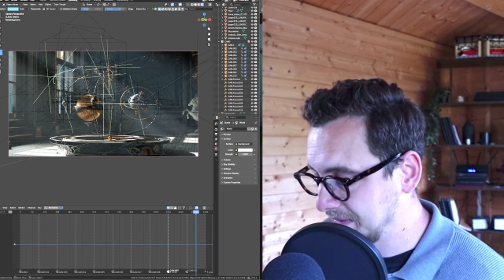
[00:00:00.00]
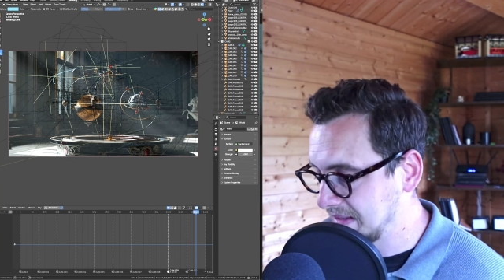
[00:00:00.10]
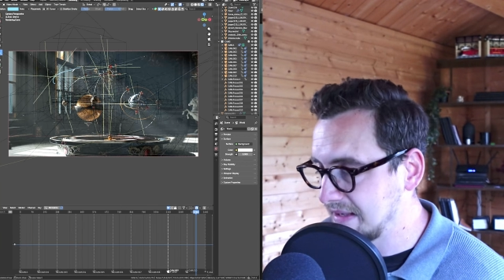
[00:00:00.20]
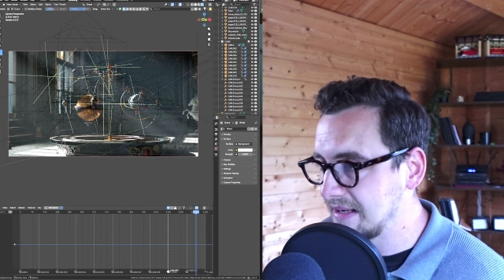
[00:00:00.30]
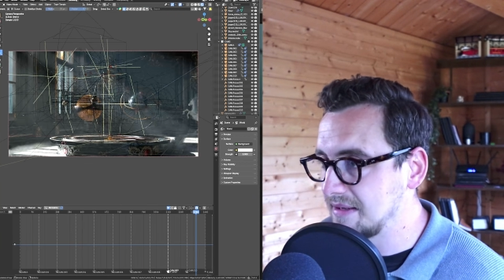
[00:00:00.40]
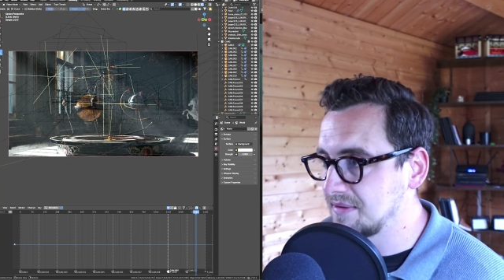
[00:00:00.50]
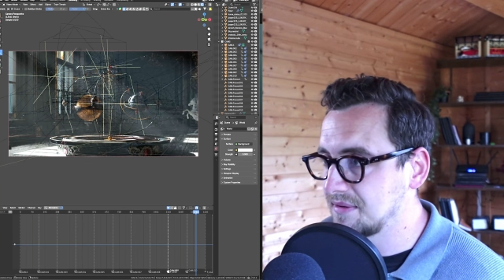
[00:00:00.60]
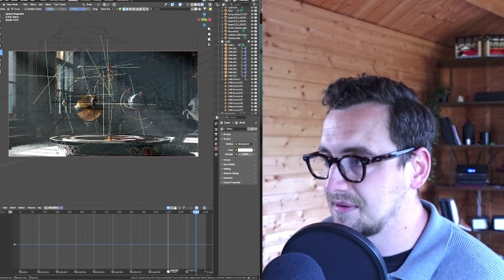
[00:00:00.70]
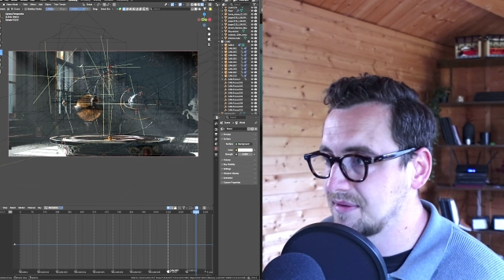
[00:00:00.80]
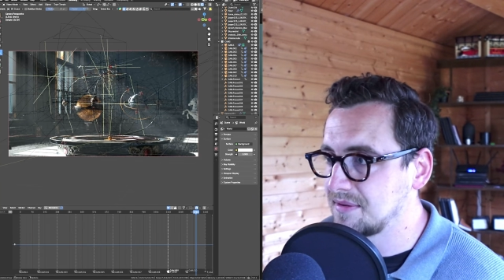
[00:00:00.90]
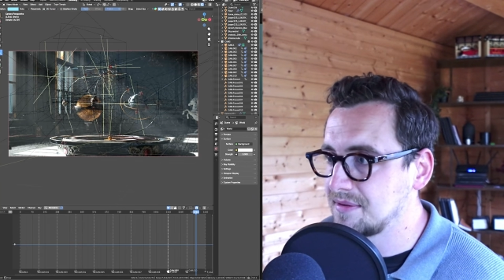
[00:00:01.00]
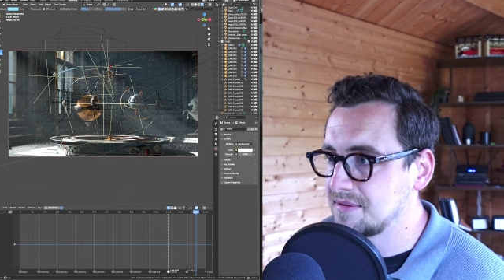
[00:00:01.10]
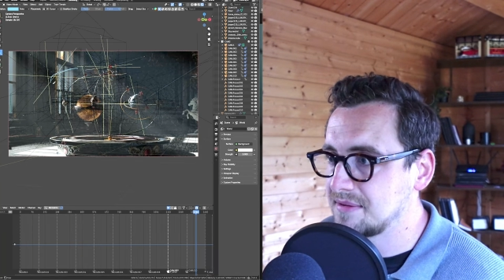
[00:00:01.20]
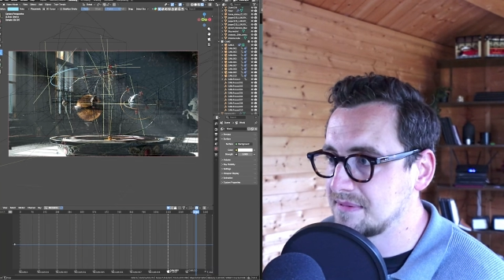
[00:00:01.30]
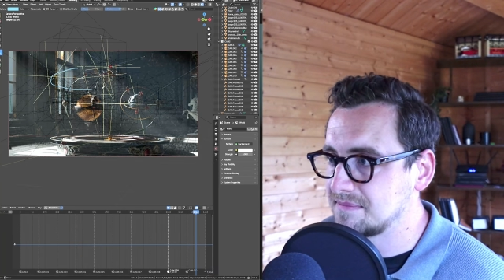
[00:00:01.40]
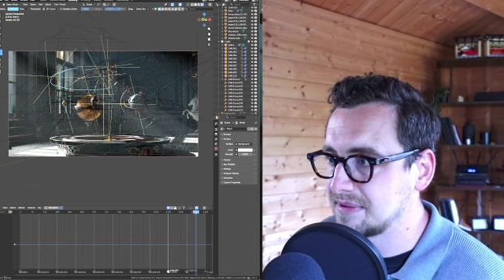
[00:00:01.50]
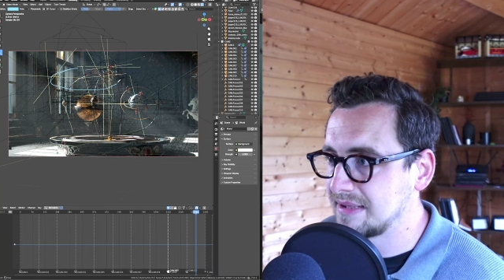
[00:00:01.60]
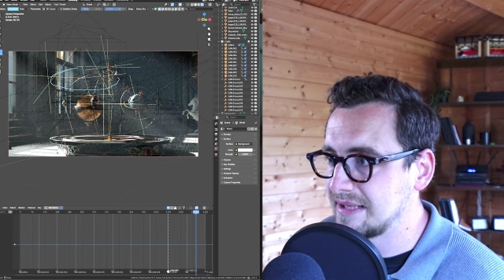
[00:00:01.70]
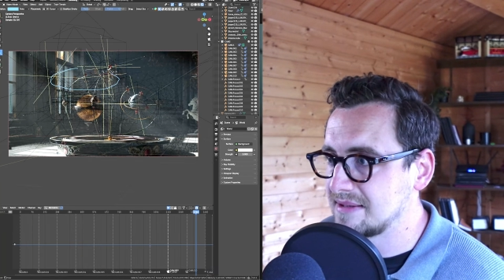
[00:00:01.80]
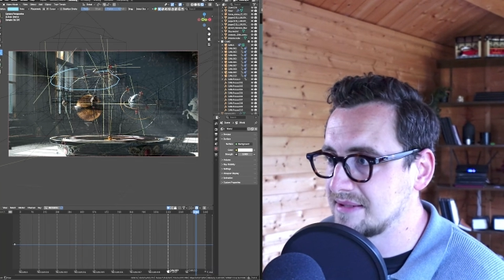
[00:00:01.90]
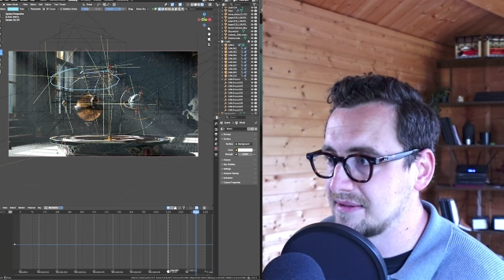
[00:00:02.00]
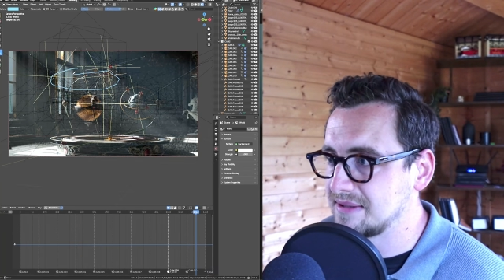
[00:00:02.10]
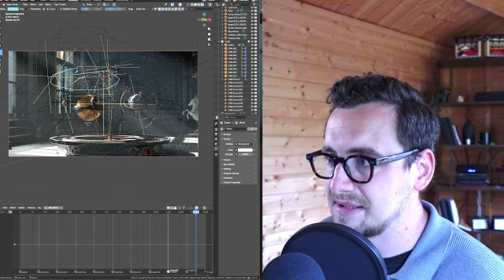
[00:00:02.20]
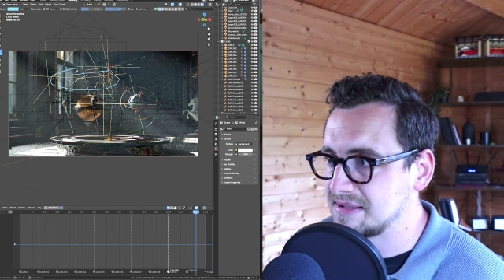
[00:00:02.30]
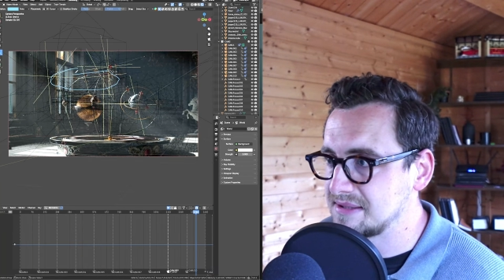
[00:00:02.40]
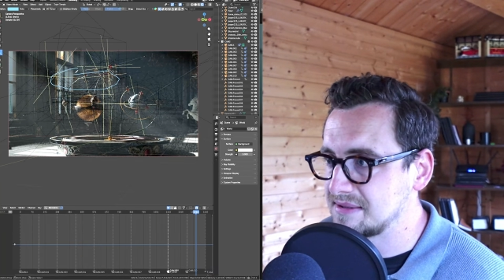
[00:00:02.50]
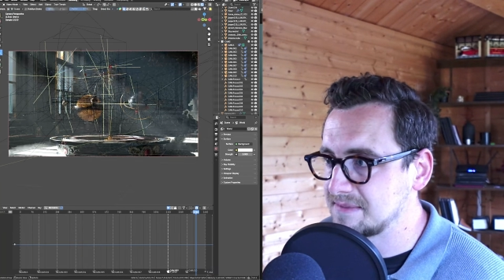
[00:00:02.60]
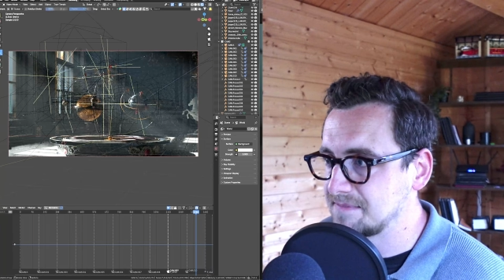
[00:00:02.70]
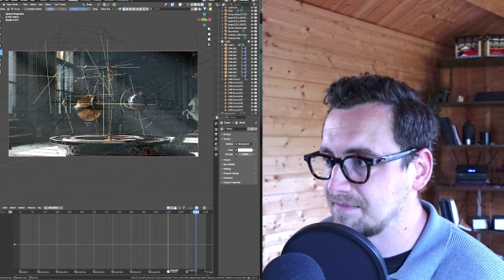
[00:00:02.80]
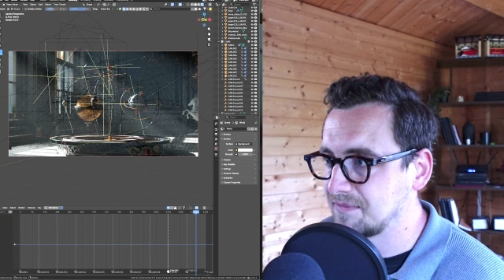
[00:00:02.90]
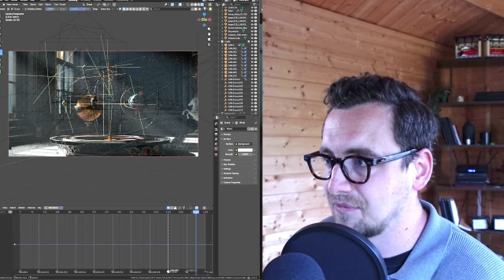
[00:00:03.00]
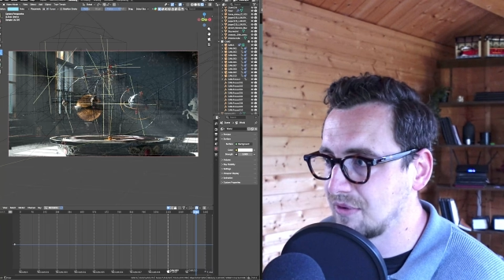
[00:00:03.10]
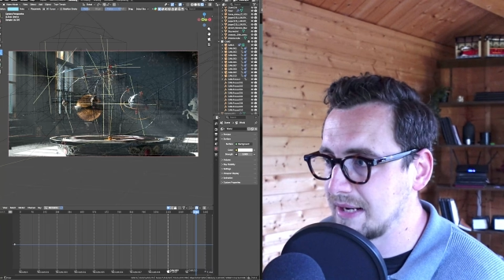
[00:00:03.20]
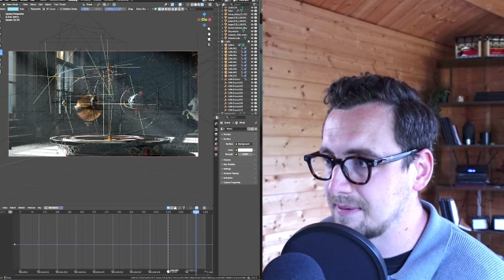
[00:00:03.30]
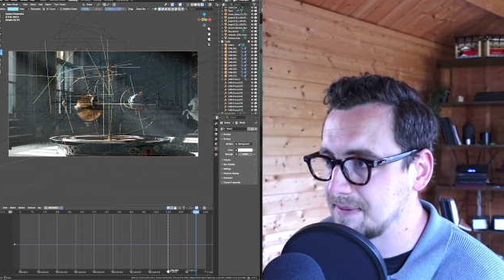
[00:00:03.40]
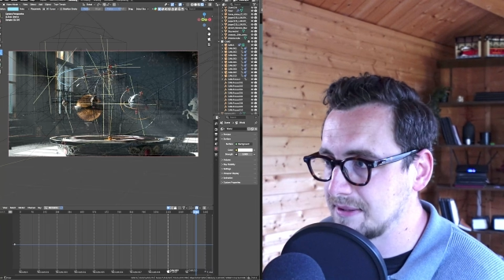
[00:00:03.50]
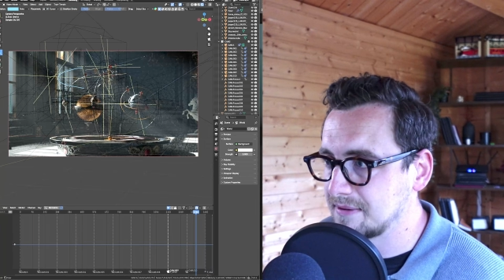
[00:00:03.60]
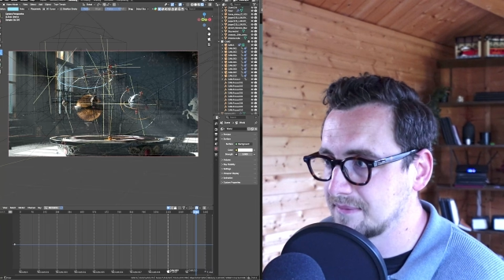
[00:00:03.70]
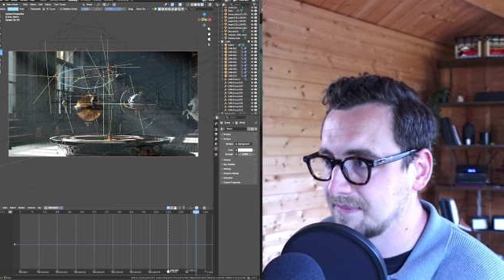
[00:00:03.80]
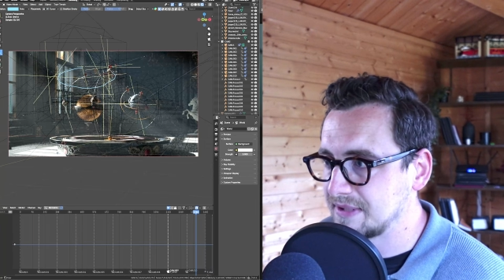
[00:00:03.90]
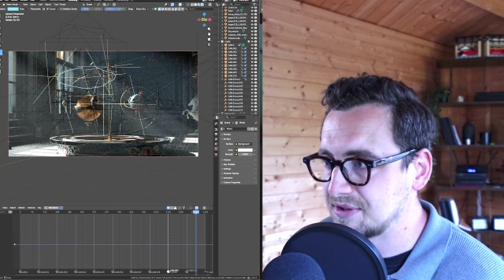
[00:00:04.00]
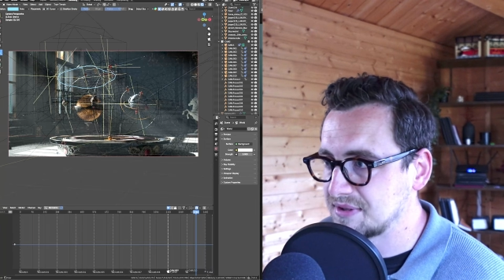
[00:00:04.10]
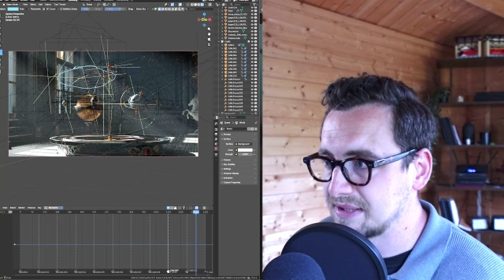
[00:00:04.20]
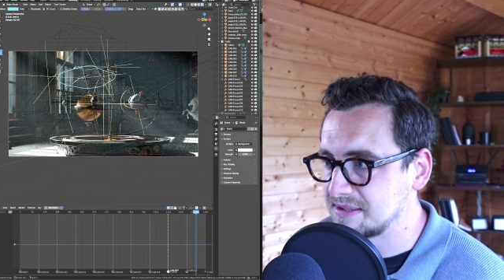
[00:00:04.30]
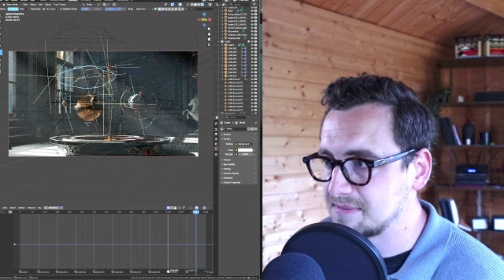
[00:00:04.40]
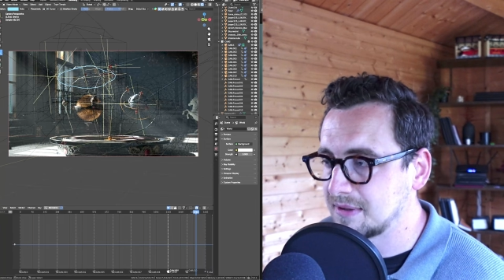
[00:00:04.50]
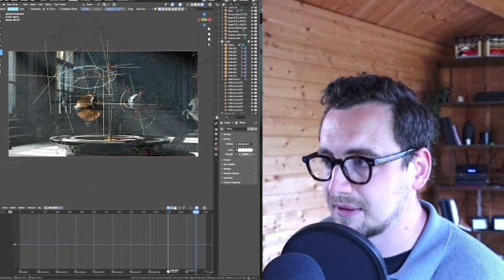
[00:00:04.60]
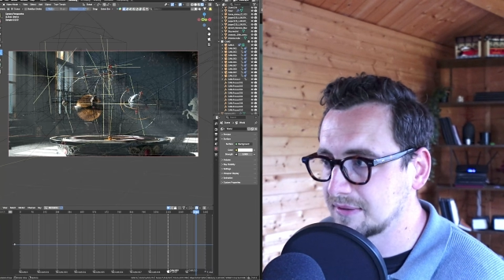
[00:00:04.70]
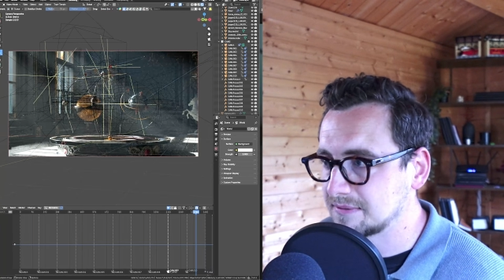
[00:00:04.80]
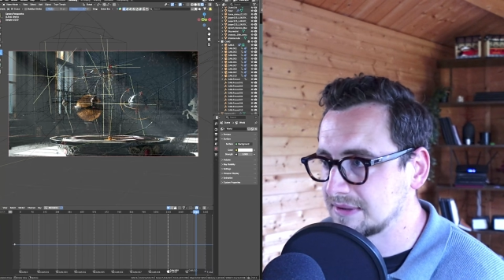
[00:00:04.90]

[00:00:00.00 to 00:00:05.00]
a third planetary system right up here that's just like smaller.